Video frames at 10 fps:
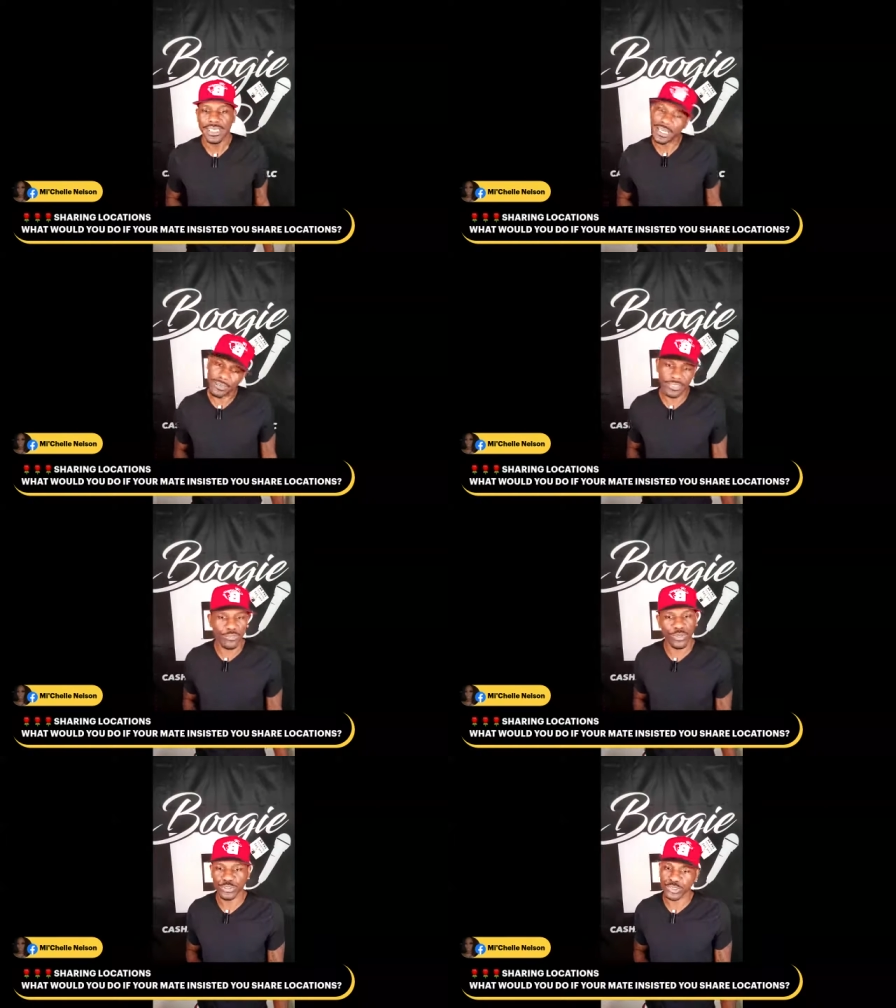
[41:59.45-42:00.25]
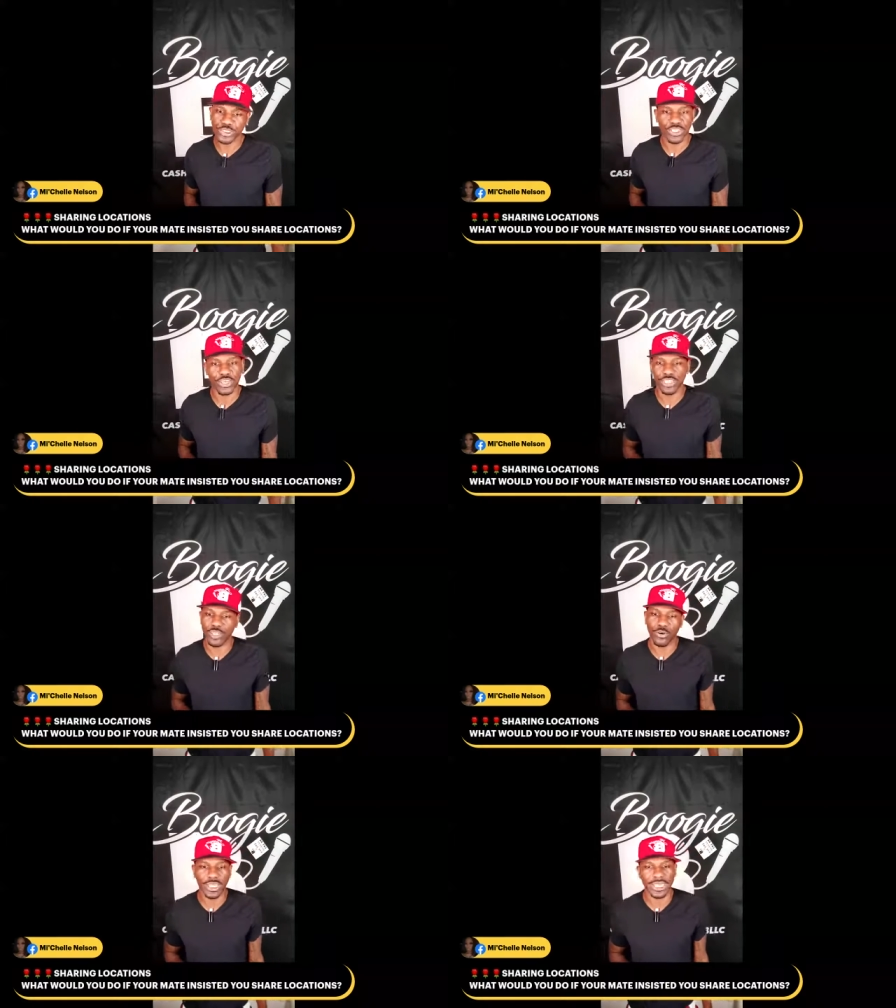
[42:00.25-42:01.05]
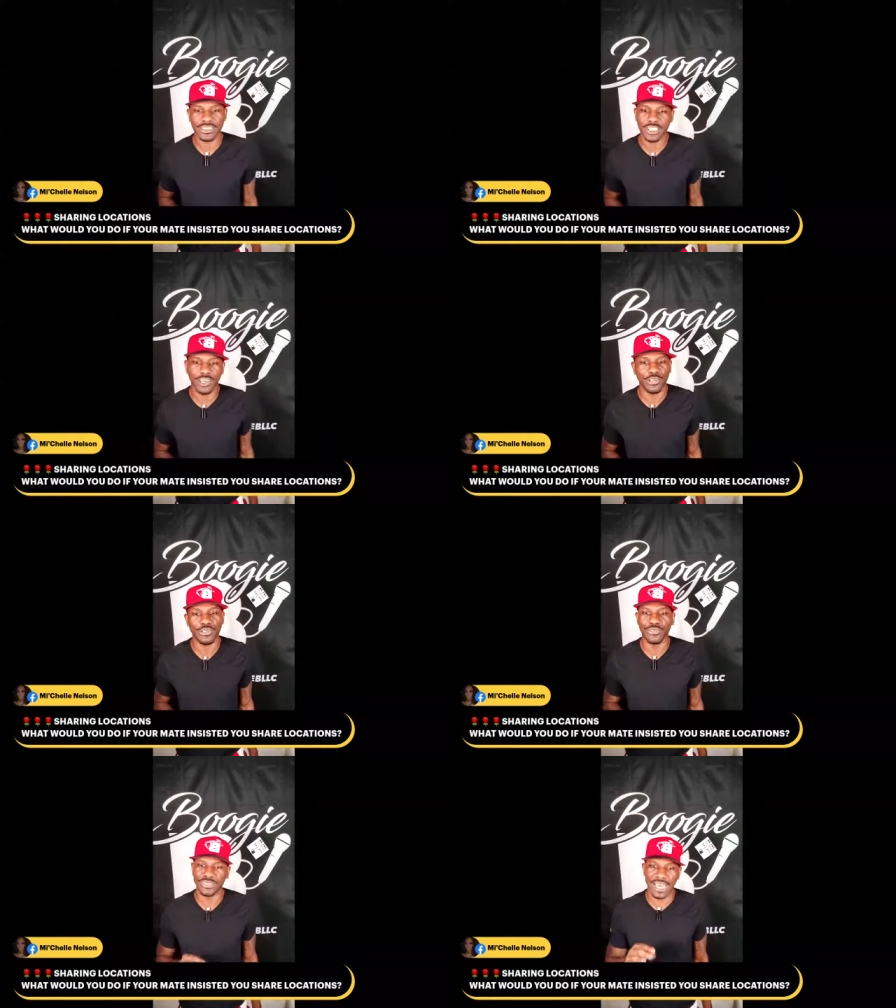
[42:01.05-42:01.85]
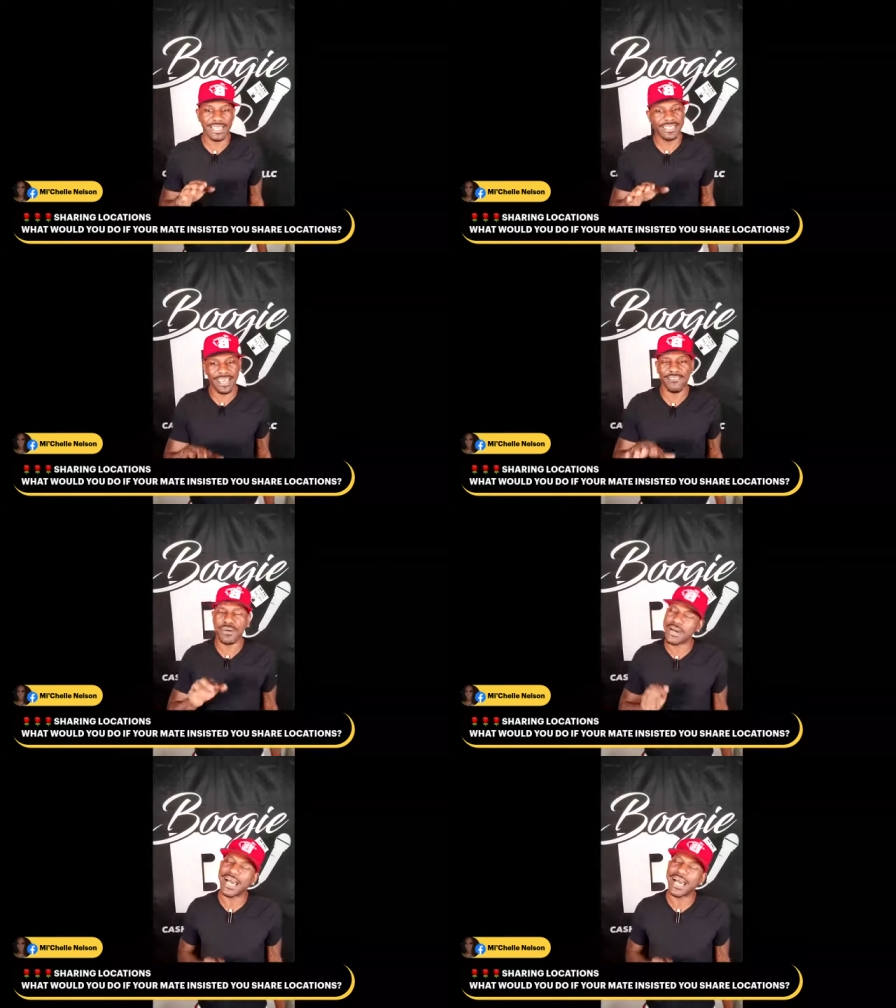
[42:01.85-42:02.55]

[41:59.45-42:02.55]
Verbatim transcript: If he wants you to turn your location on, now never